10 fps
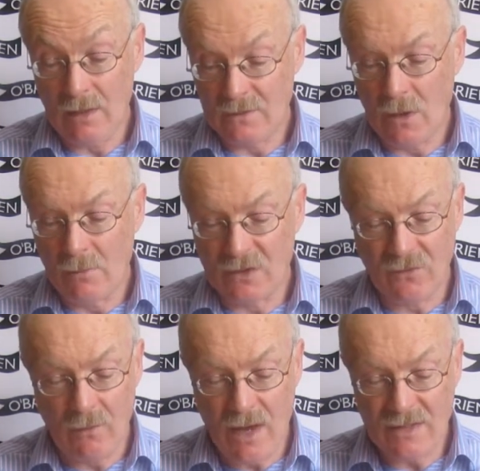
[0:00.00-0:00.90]
So much
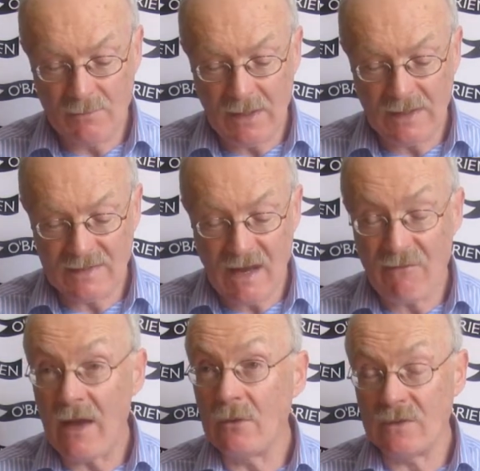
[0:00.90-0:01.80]
for Ryan's being a safe
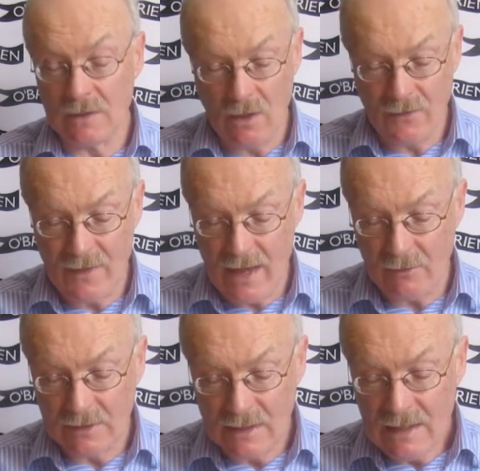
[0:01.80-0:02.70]
house, he thought
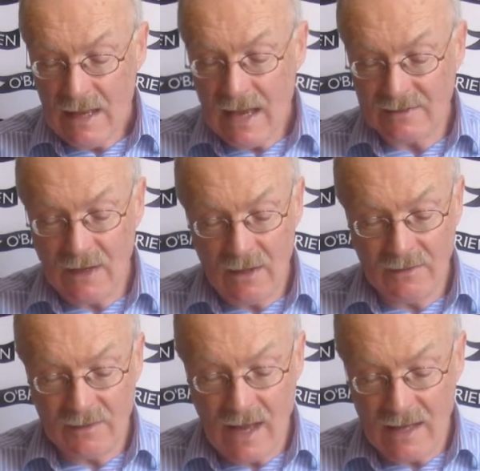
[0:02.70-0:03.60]
now, as he heard
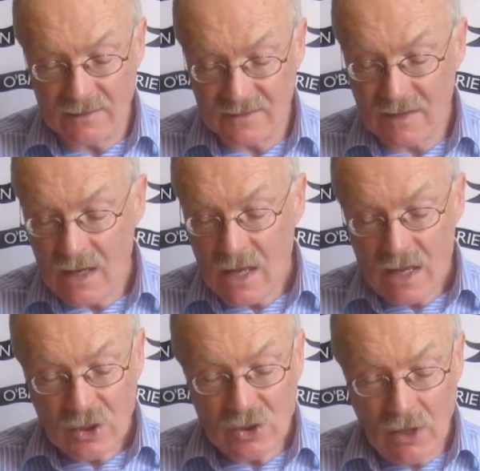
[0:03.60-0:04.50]
the Tans
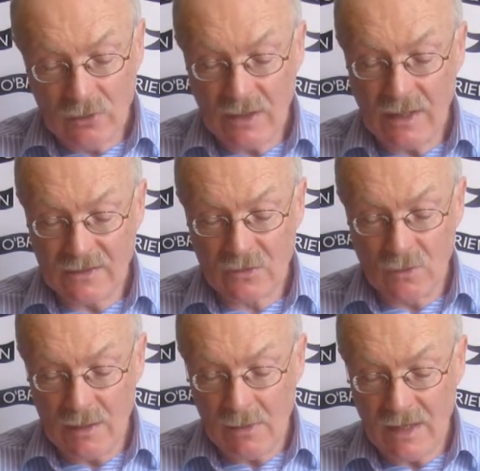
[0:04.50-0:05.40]
shouting and
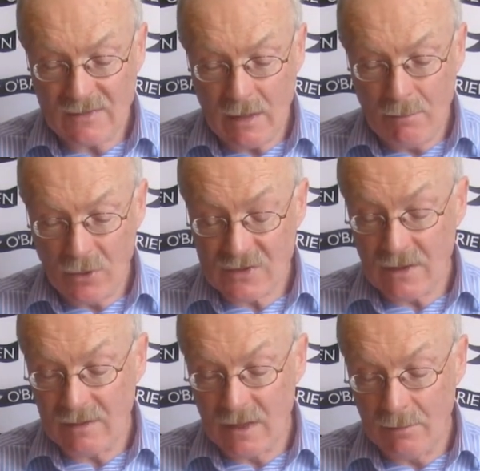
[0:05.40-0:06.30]
screaming as they burst
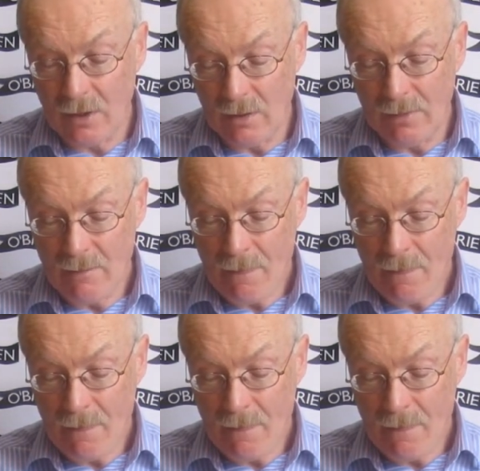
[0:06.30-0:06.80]
into the pub.